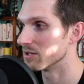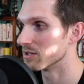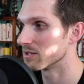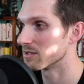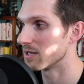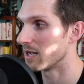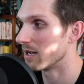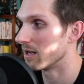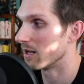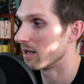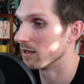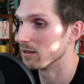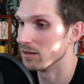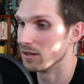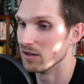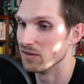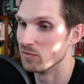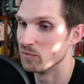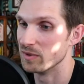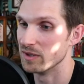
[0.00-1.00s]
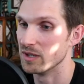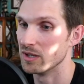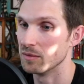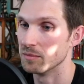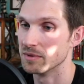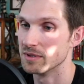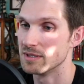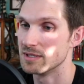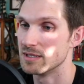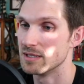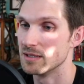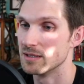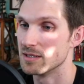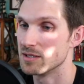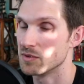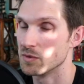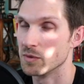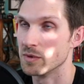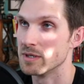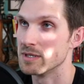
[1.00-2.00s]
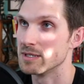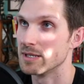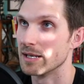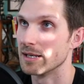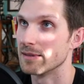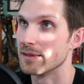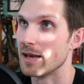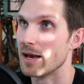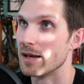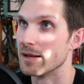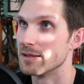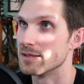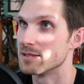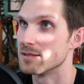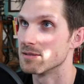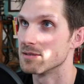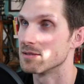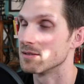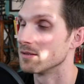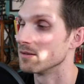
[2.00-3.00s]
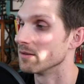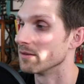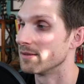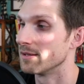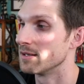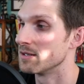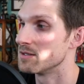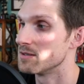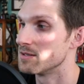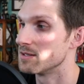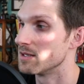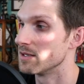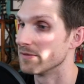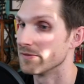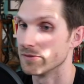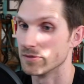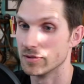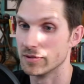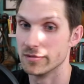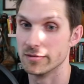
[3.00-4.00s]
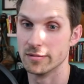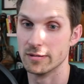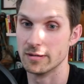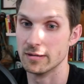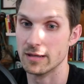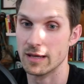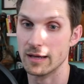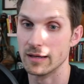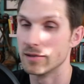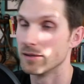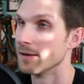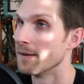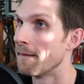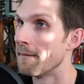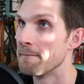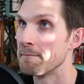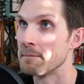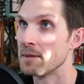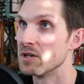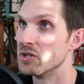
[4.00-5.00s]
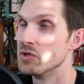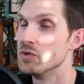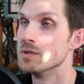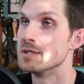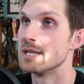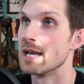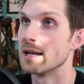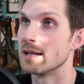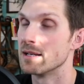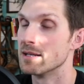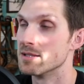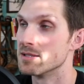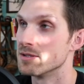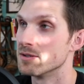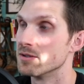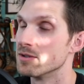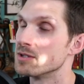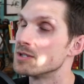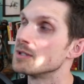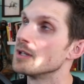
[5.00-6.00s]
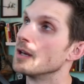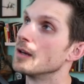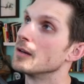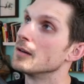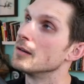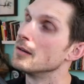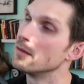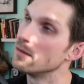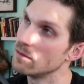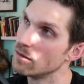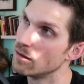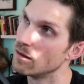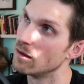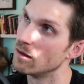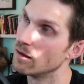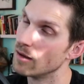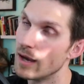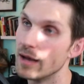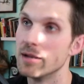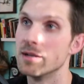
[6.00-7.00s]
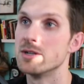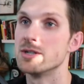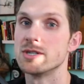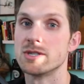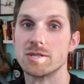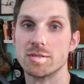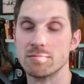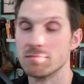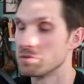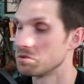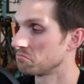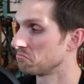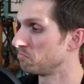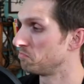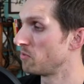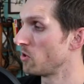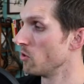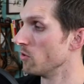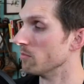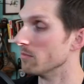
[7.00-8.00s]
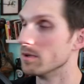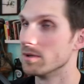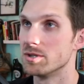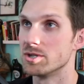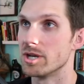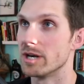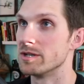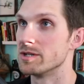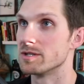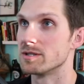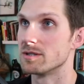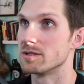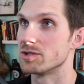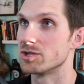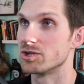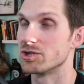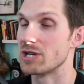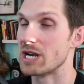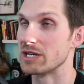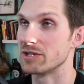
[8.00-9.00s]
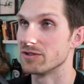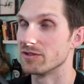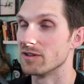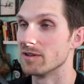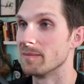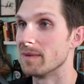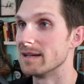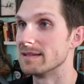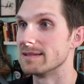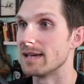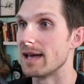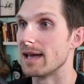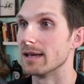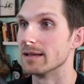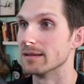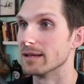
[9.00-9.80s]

just I, I love being able to see stories like that. It's those little things you see for literally like two seconds, and you're just like, oh, and it just boom changes the trajectory of my day